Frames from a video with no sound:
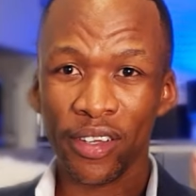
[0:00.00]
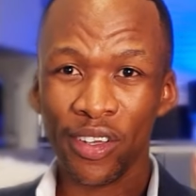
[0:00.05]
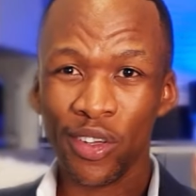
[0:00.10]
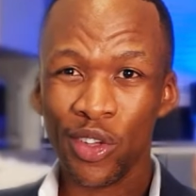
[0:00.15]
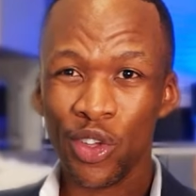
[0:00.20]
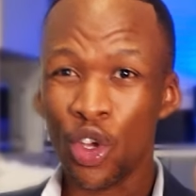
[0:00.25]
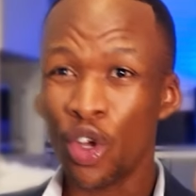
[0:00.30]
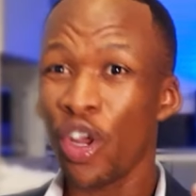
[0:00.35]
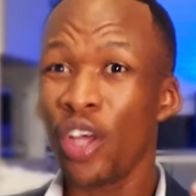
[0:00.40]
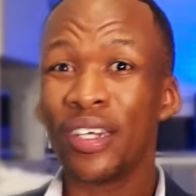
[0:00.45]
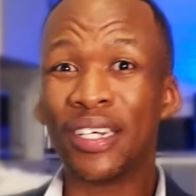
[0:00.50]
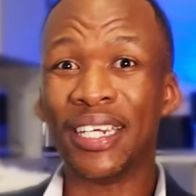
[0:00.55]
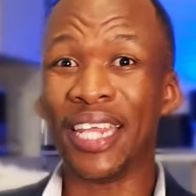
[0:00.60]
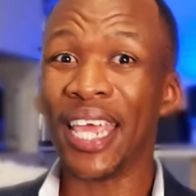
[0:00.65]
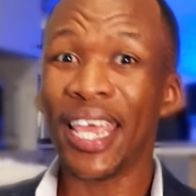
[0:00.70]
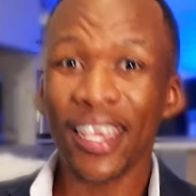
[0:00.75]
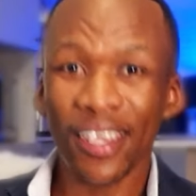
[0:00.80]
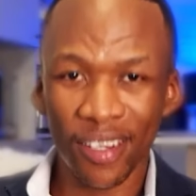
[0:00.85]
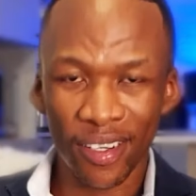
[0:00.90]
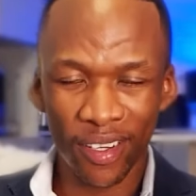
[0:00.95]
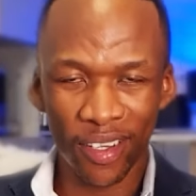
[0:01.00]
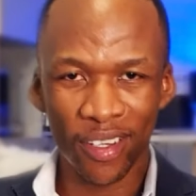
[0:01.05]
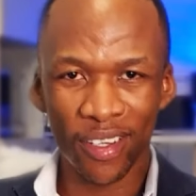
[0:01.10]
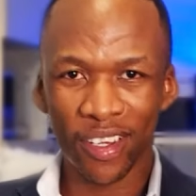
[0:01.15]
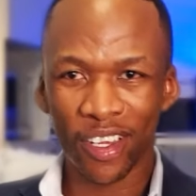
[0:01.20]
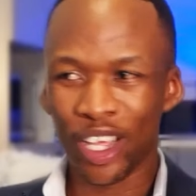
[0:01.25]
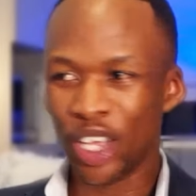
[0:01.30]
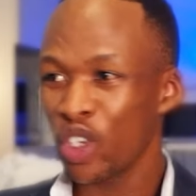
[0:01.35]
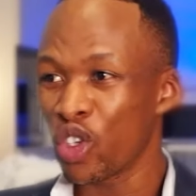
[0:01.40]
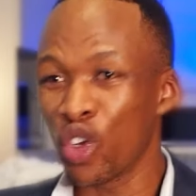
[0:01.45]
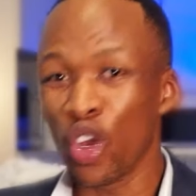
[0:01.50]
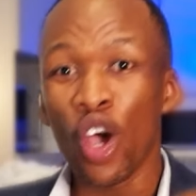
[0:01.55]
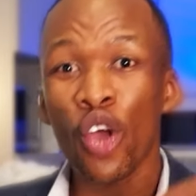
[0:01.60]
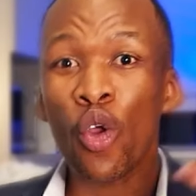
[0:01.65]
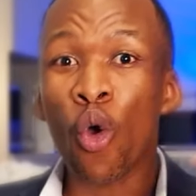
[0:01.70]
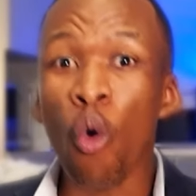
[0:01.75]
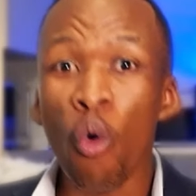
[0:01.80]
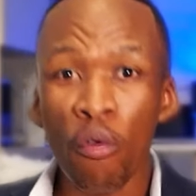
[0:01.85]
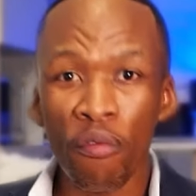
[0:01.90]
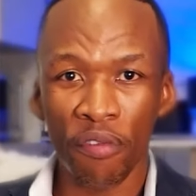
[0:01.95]
You're not dead. It's not
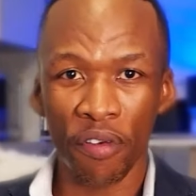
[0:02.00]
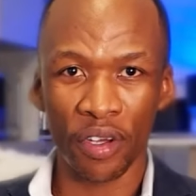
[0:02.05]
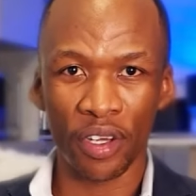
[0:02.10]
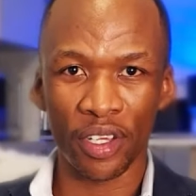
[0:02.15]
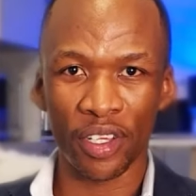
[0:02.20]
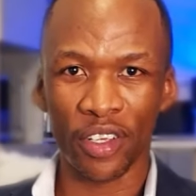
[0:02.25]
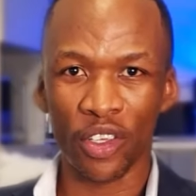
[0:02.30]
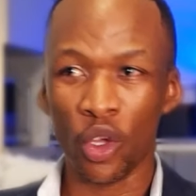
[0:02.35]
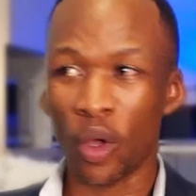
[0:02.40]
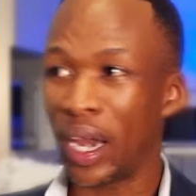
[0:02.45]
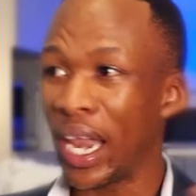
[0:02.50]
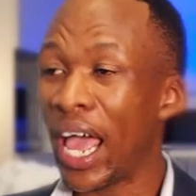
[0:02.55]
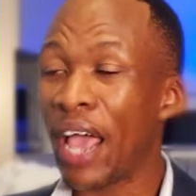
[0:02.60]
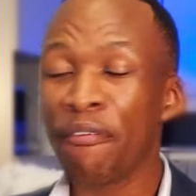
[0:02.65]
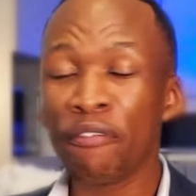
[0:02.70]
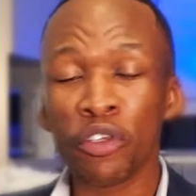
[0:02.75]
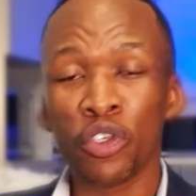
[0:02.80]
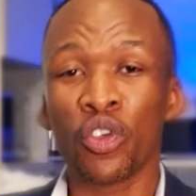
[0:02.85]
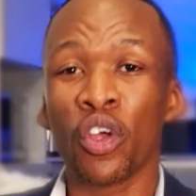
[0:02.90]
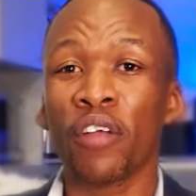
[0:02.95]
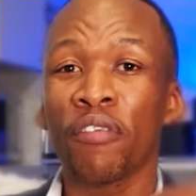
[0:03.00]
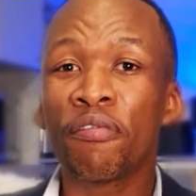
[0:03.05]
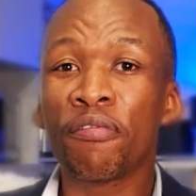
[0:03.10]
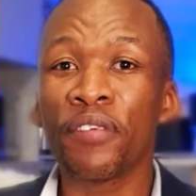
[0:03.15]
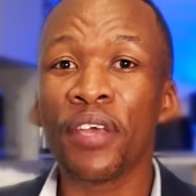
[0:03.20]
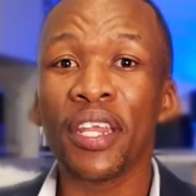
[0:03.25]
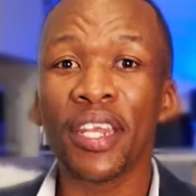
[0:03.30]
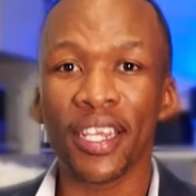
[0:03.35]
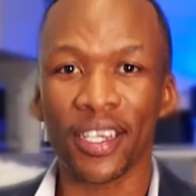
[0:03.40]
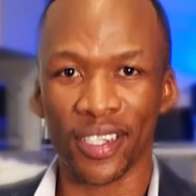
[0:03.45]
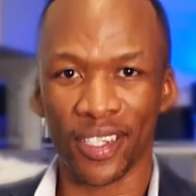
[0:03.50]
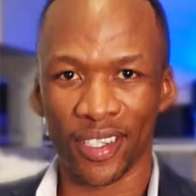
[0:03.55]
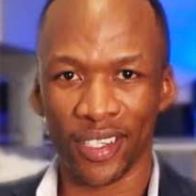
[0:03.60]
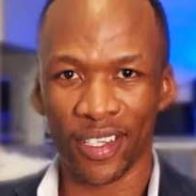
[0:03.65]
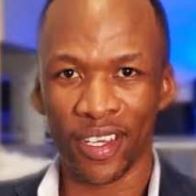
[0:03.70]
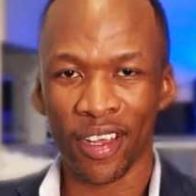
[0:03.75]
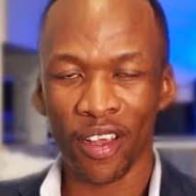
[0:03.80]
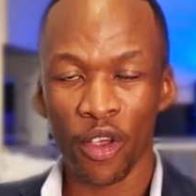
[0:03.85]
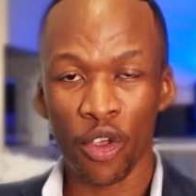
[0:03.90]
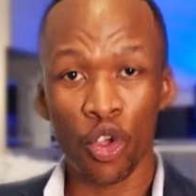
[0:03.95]
over. Your life is not finished.
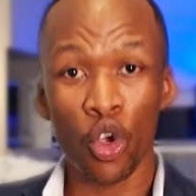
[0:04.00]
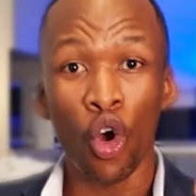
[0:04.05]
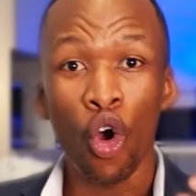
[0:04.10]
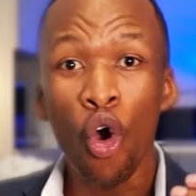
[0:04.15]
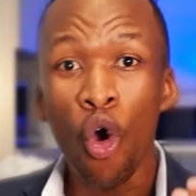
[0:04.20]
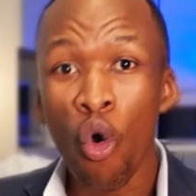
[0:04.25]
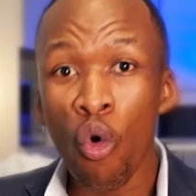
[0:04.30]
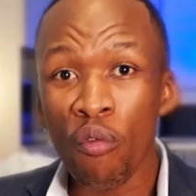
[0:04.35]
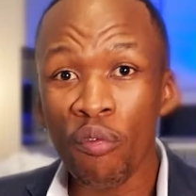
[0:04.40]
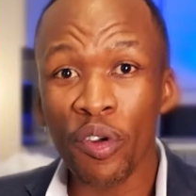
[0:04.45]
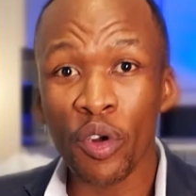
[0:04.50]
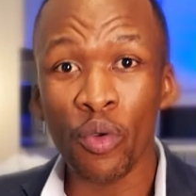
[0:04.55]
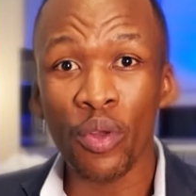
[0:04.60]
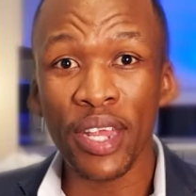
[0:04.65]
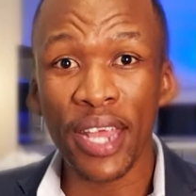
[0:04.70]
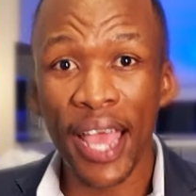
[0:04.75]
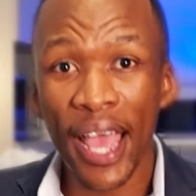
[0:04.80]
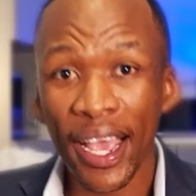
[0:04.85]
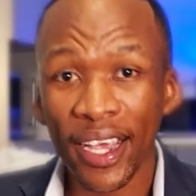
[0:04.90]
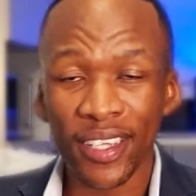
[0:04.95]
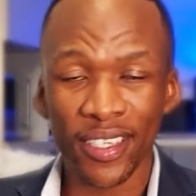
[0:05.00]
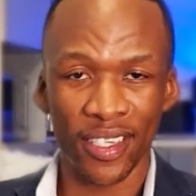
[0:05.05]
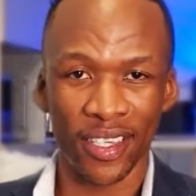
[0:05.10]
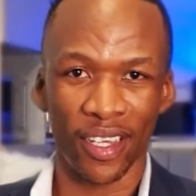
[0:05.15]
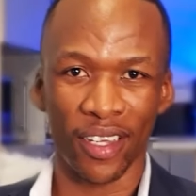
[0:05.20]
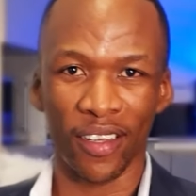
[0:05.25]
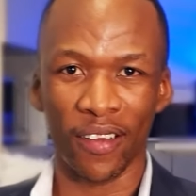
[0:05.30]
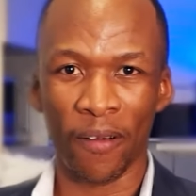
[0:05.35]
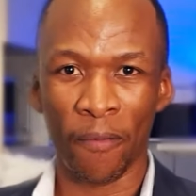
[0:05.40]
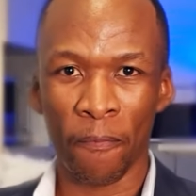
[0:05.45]
You're overreacting.